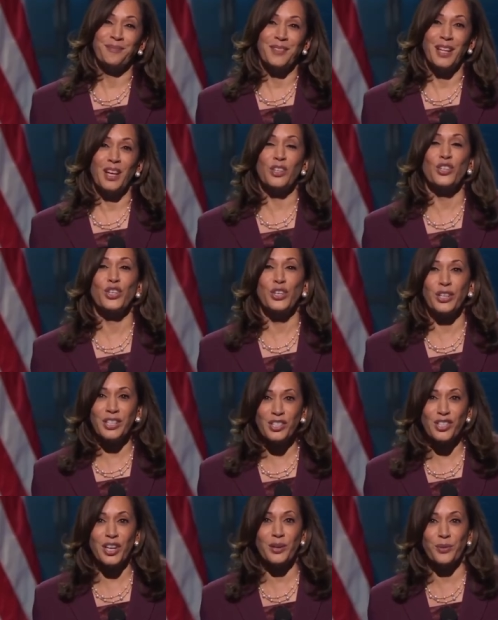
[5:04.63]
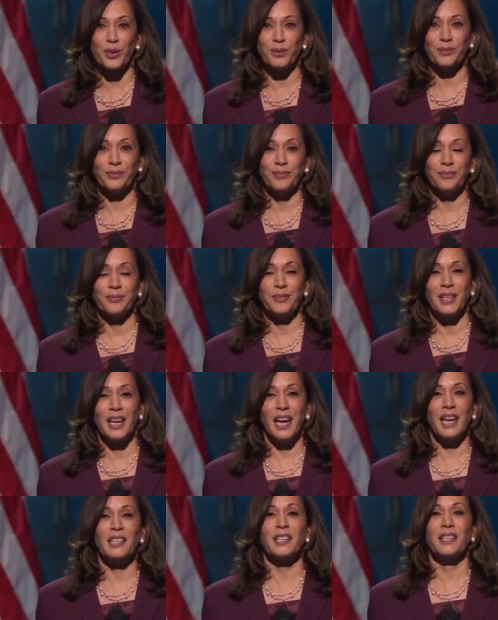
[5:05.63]
attorney general,
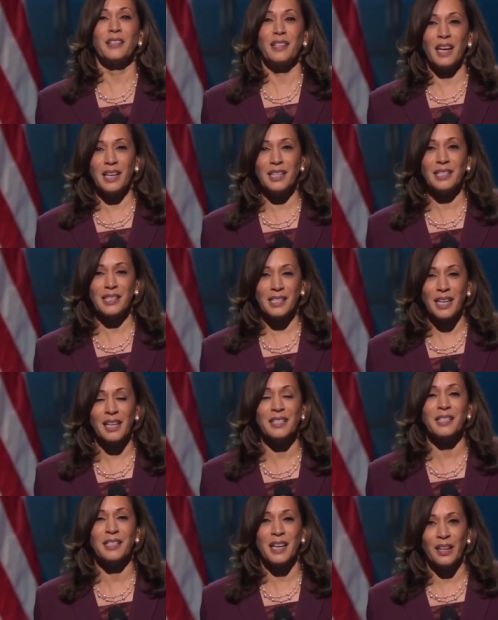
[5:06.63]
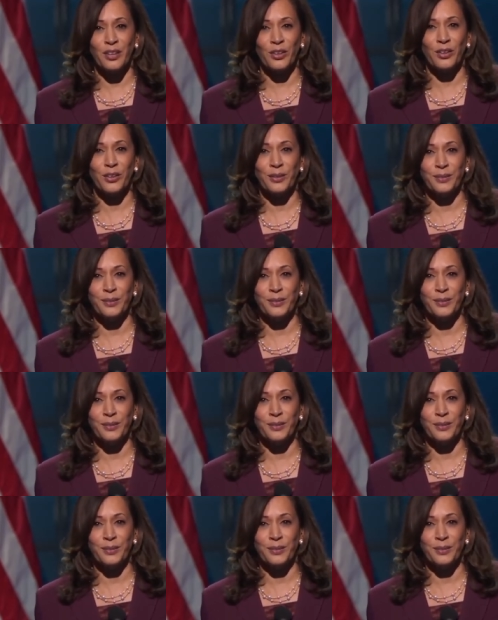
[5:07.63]
and a United States senator.